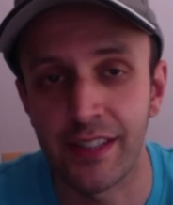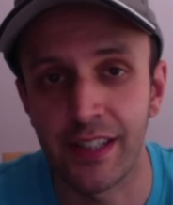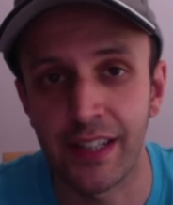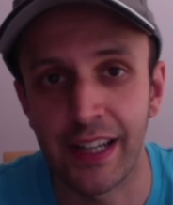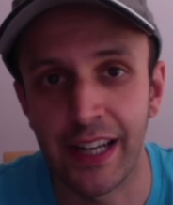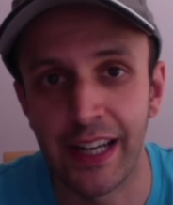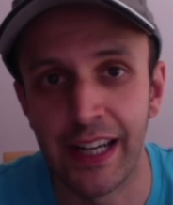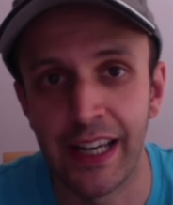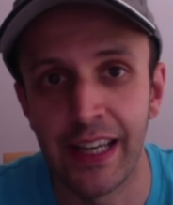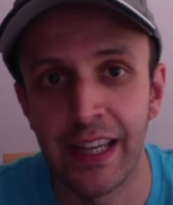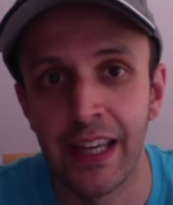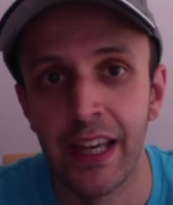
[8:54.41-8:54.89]

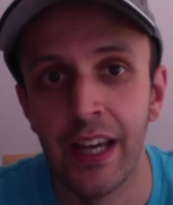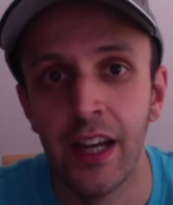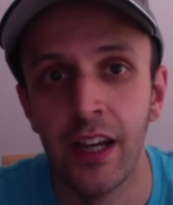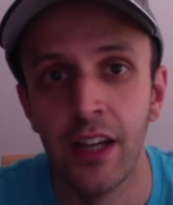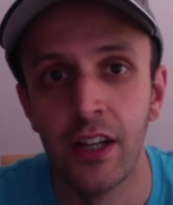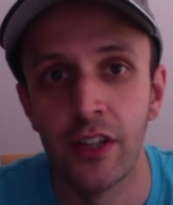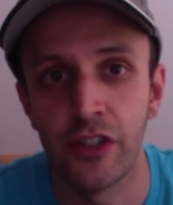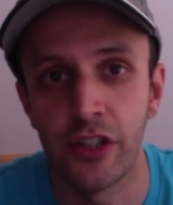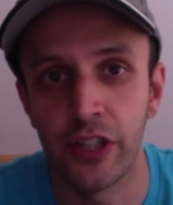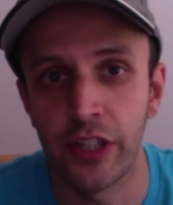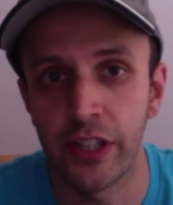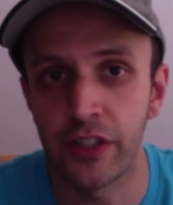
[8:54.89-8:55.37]
Okay,
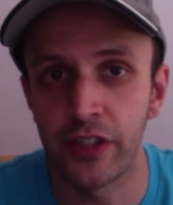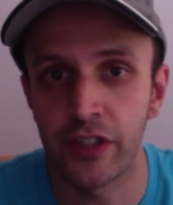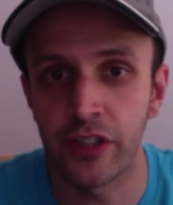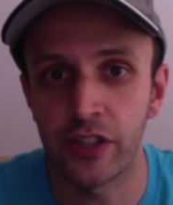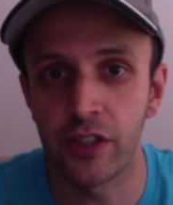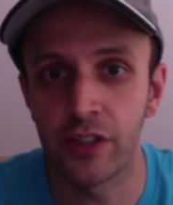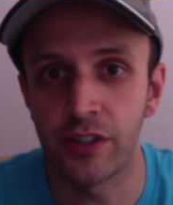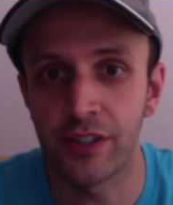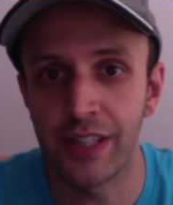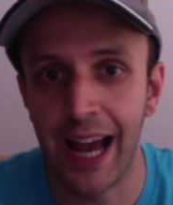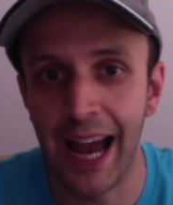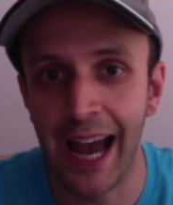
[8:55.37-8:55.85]
so you can
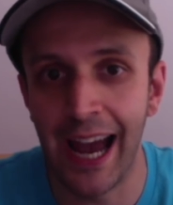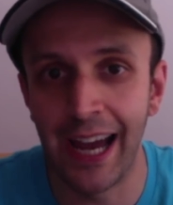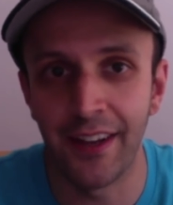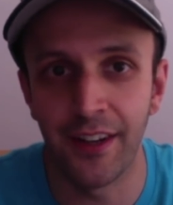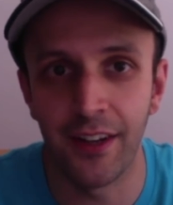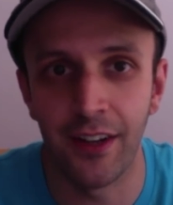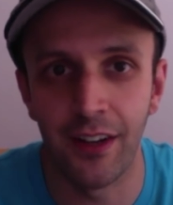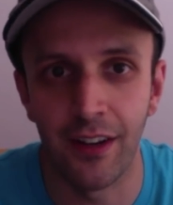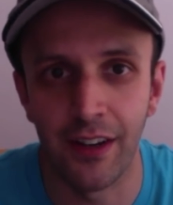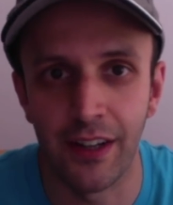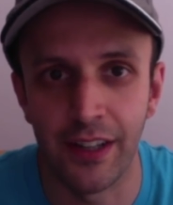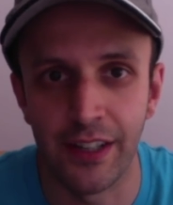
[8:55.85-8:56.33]
start to
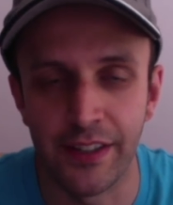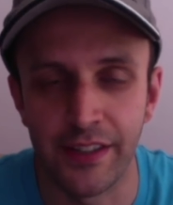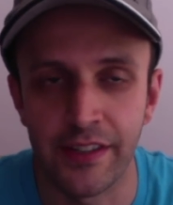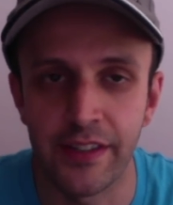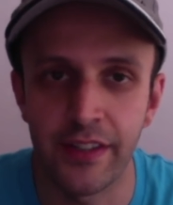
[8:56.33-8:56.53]
analyze.